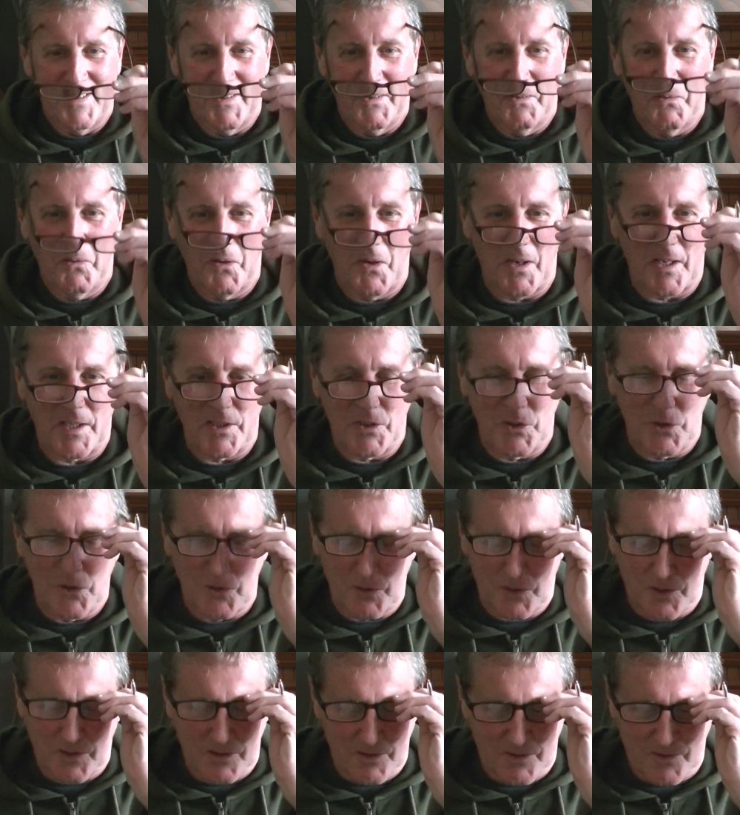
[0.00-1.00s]
What a
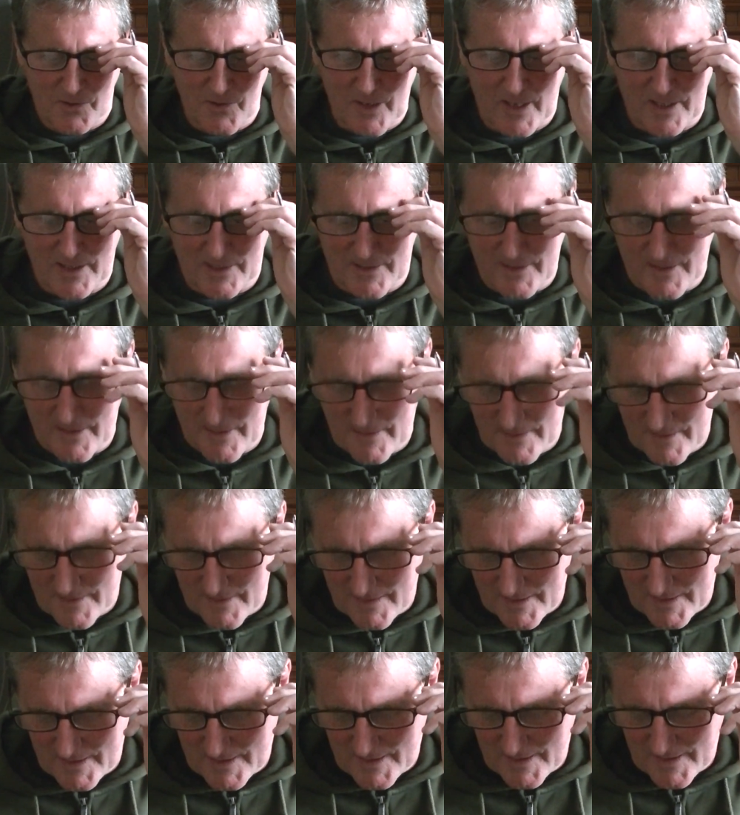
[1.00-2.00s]
nuisance, right.
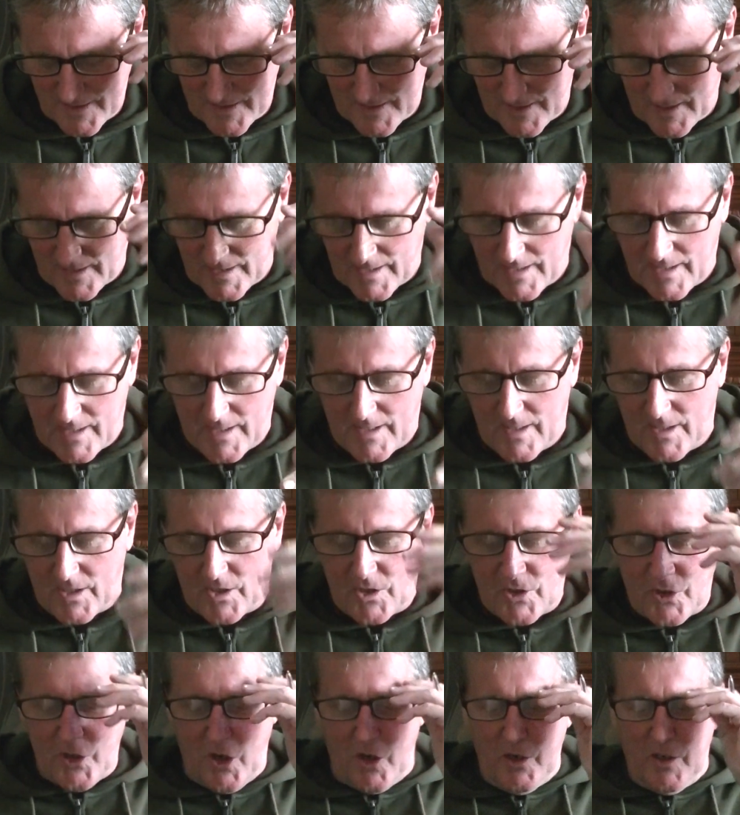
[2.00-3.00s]

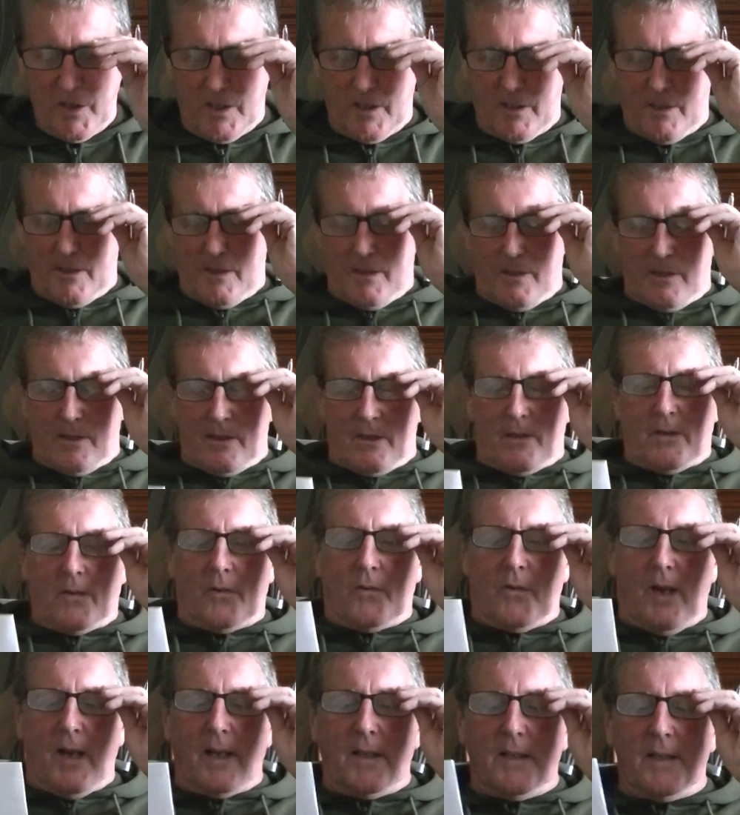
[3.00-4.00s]
Chronicle,
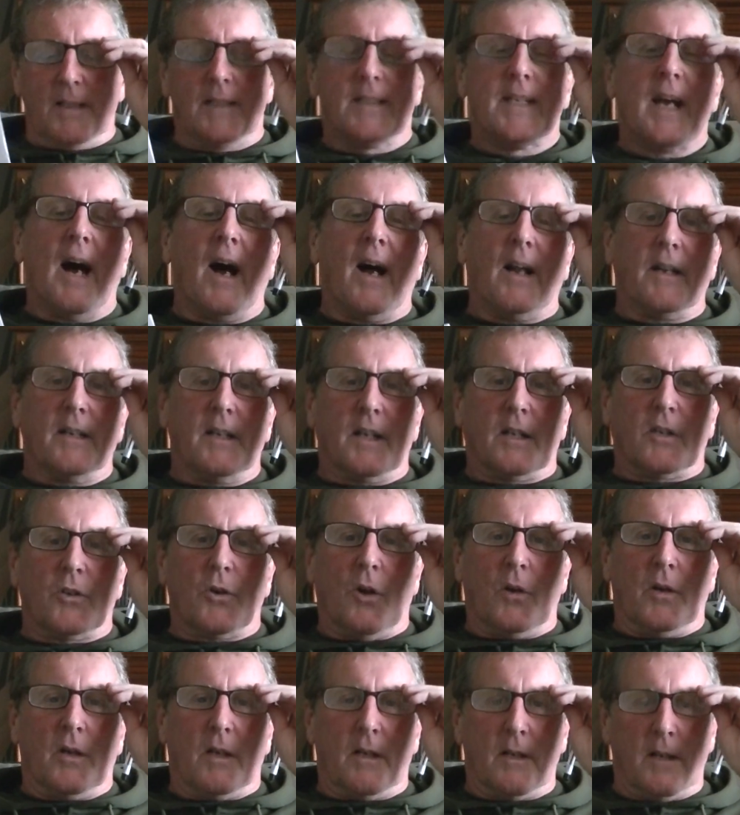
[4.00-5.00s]
right, Dan, the
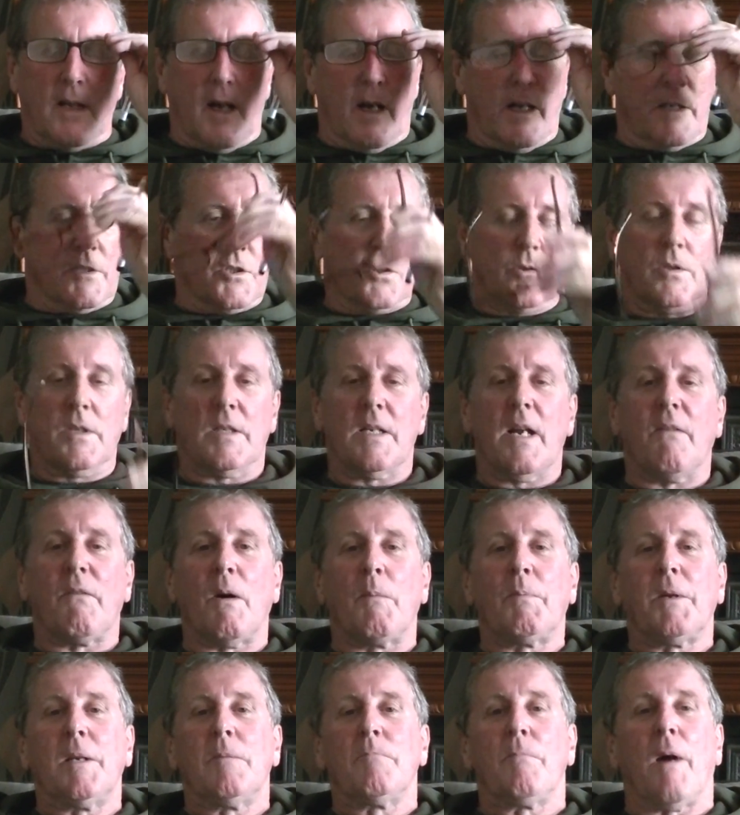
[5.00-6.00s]
Chronicle guy. So you've never
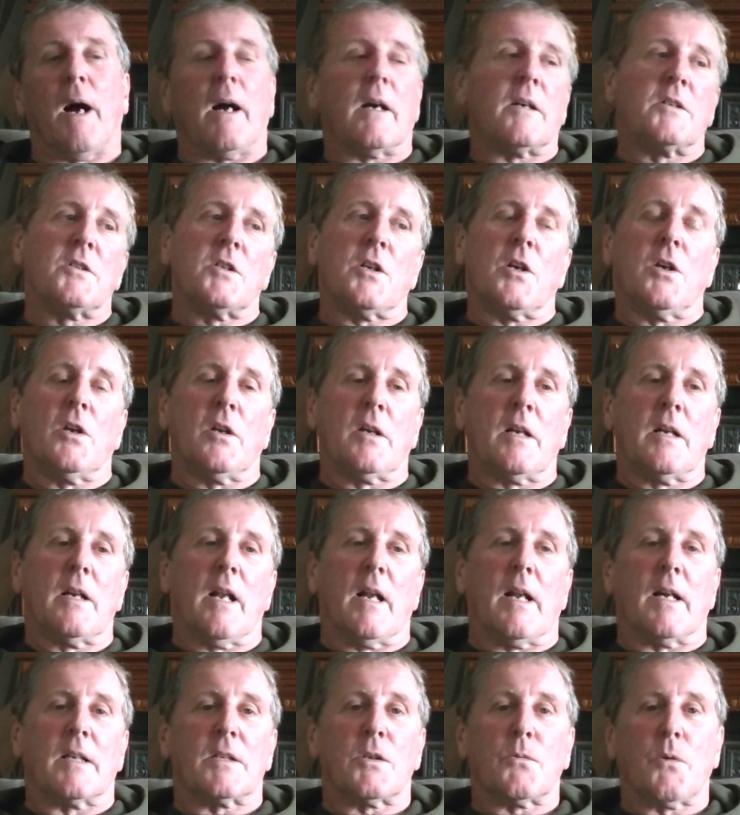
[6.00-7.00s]
been back, as you heard in the
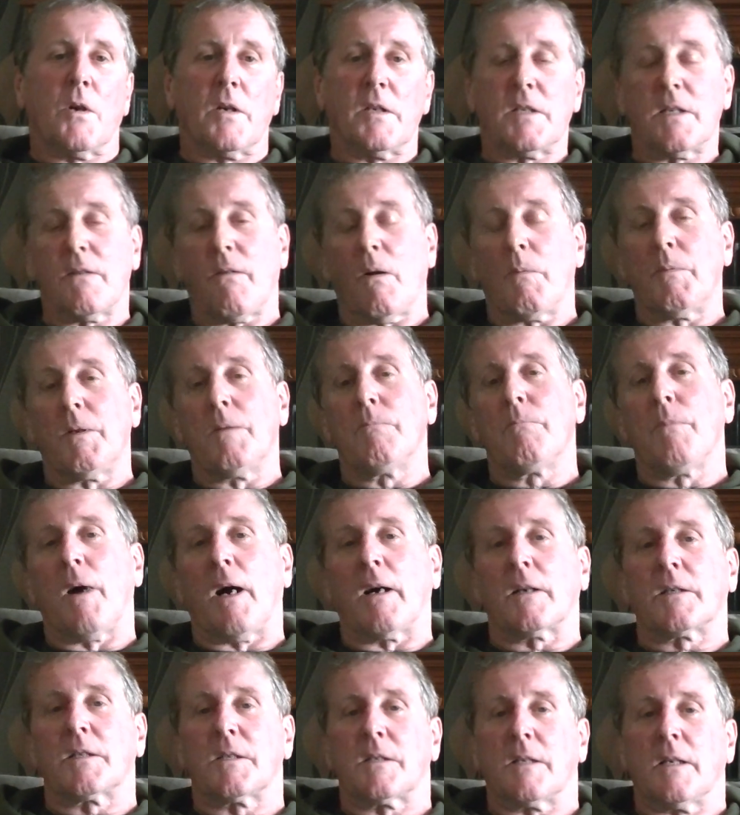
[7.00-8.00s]
last one, he's never been
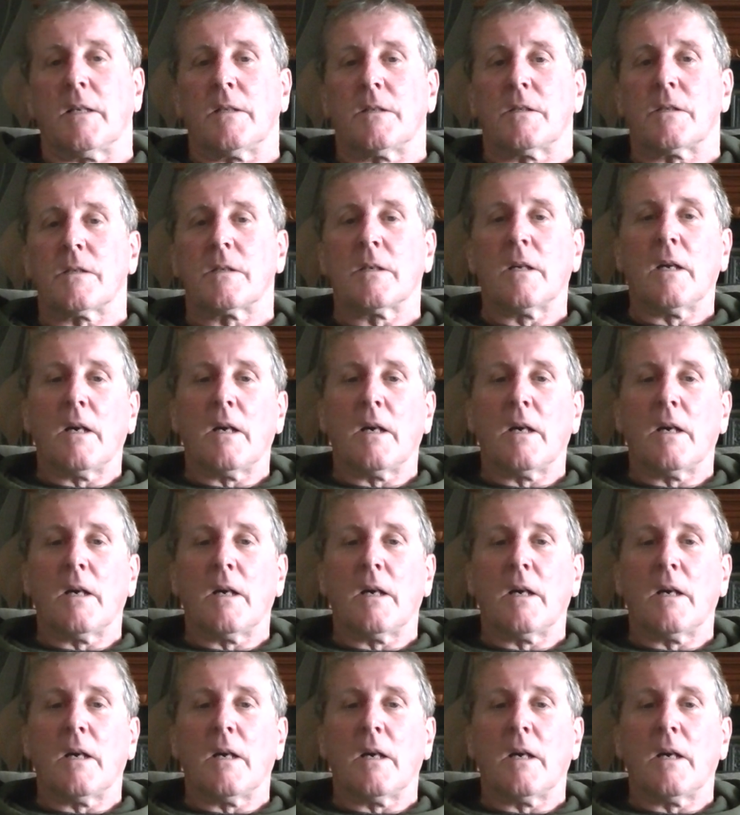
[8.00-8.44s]
back since.